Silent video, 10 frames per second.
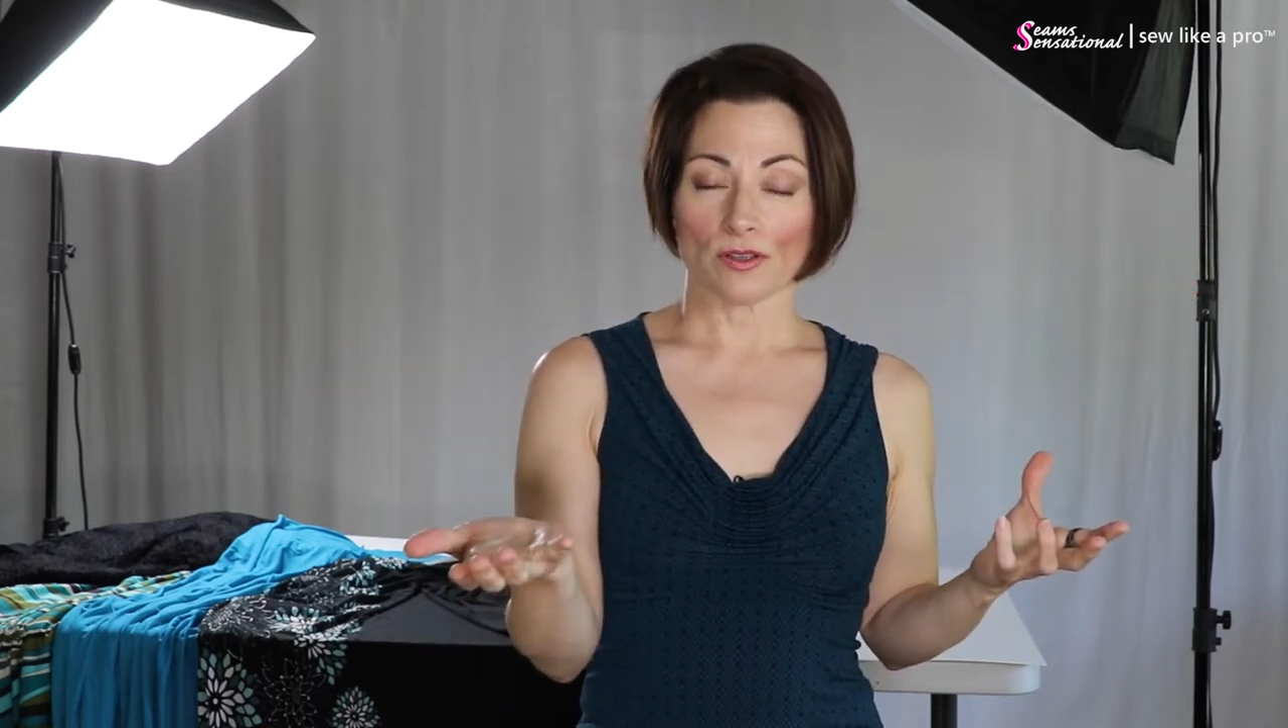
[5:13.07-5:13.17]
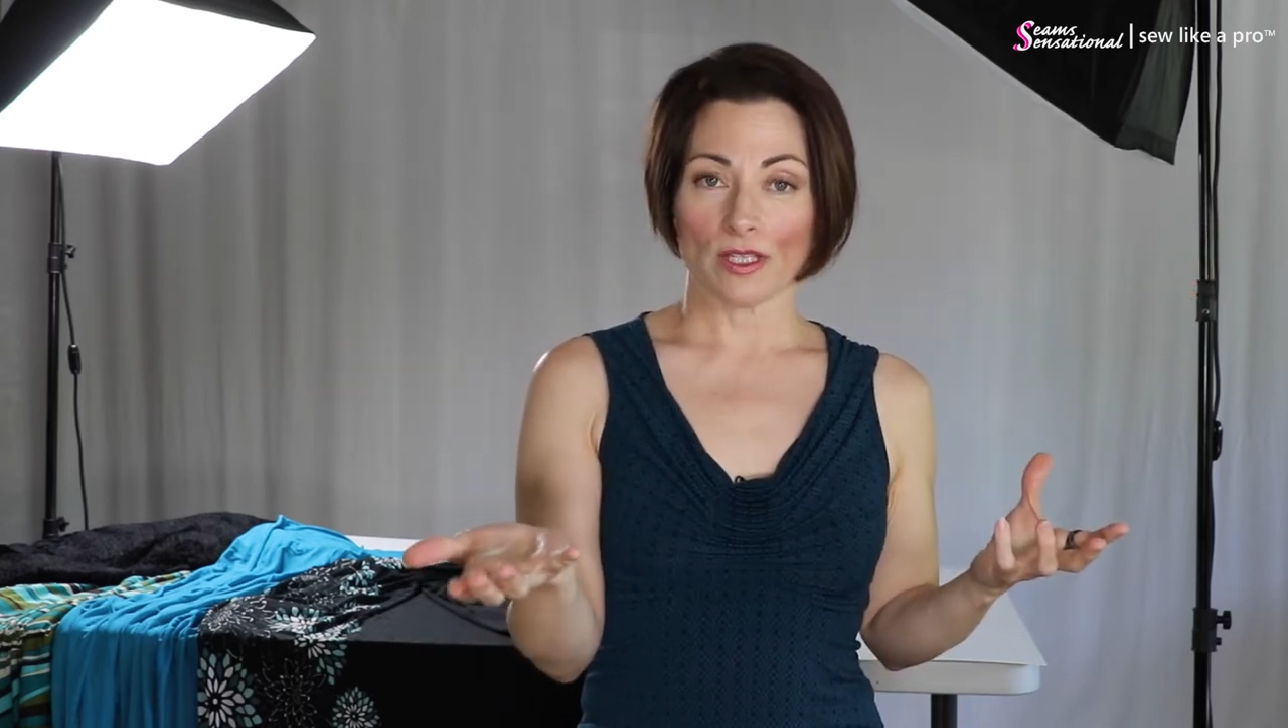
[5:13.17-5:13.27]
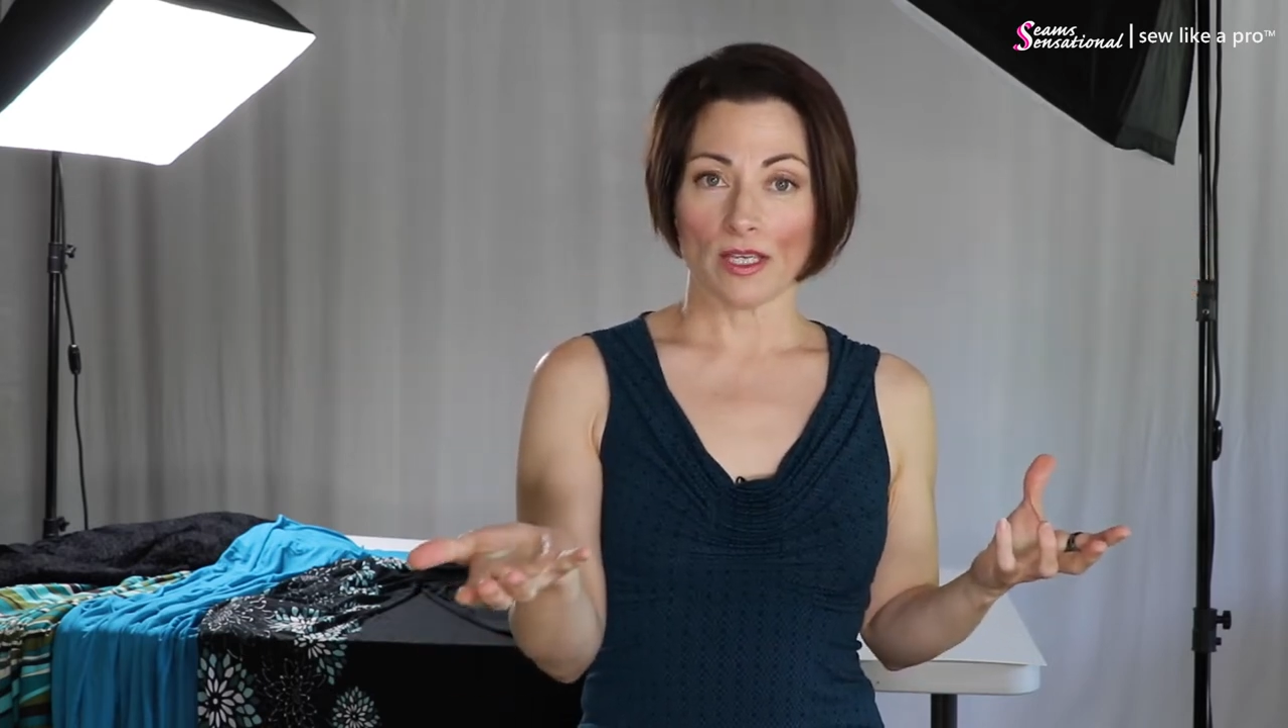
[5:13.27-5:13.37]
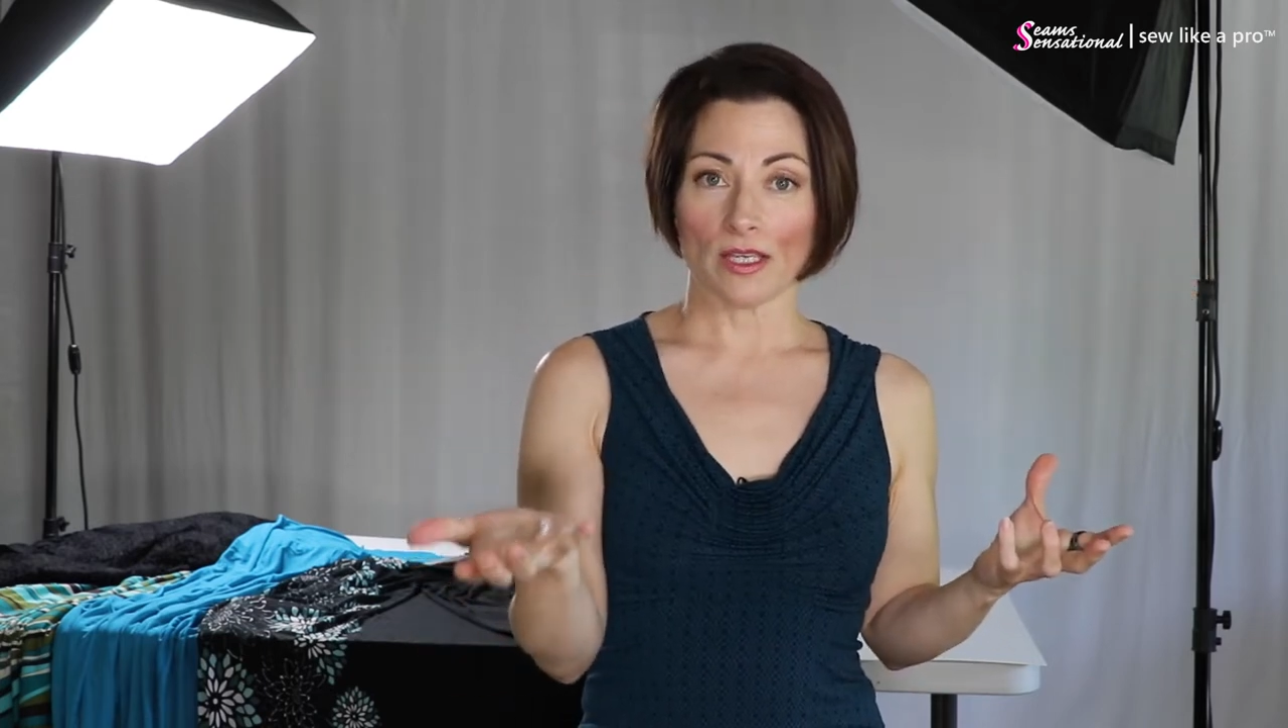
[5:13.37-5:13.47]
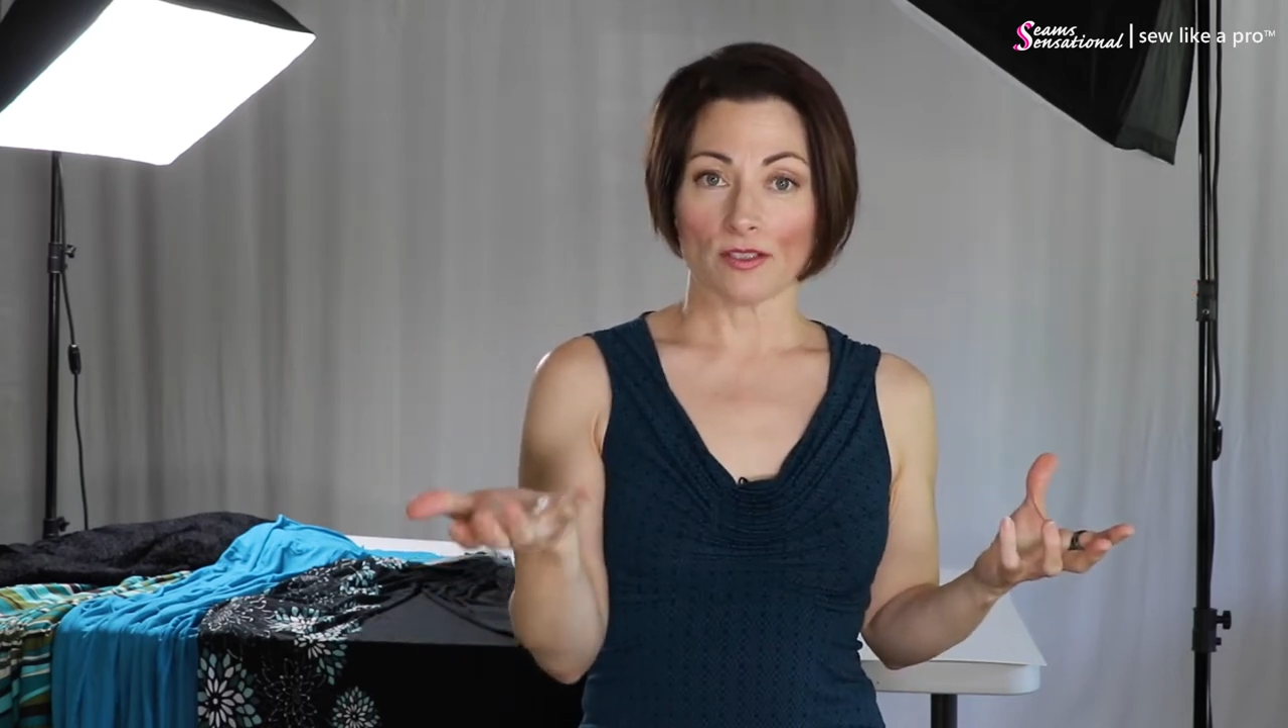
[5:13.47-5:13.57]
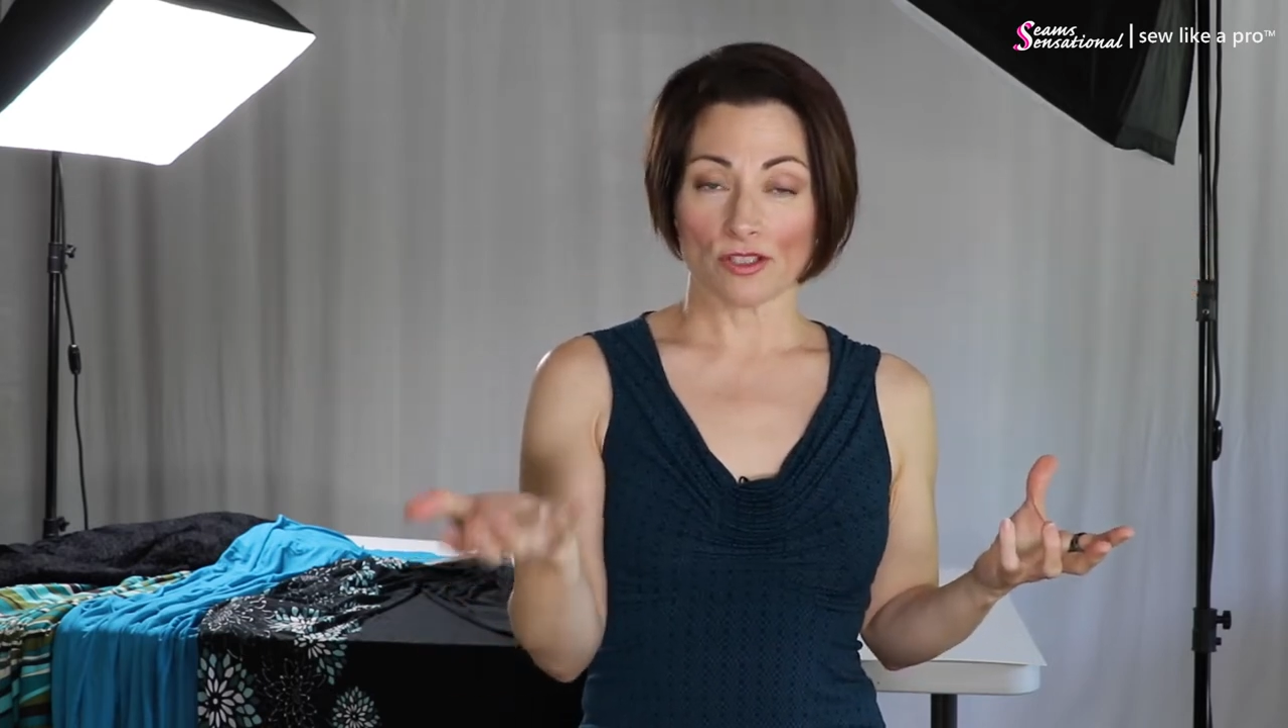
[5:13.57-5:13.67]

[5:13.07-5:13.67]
the